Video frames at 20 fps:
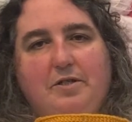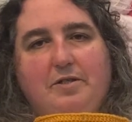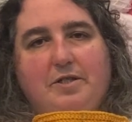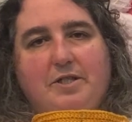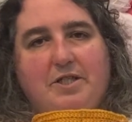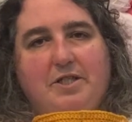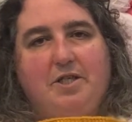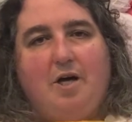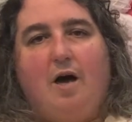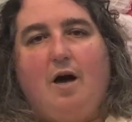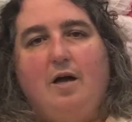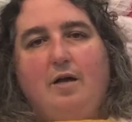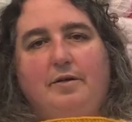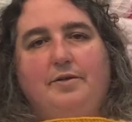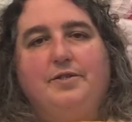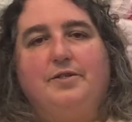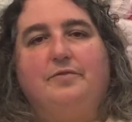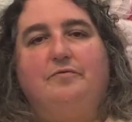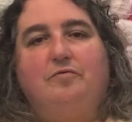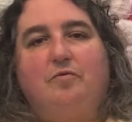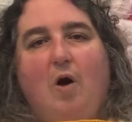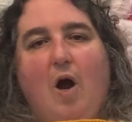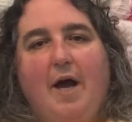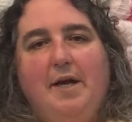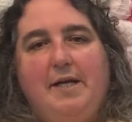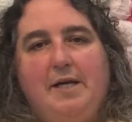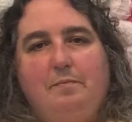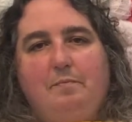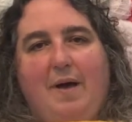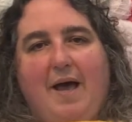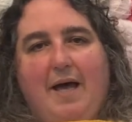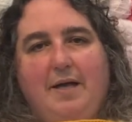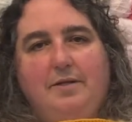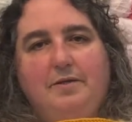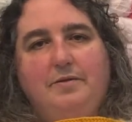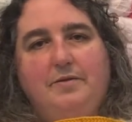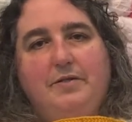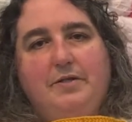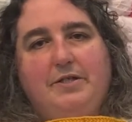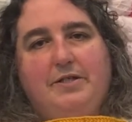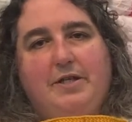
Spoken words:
styles of writing patterns,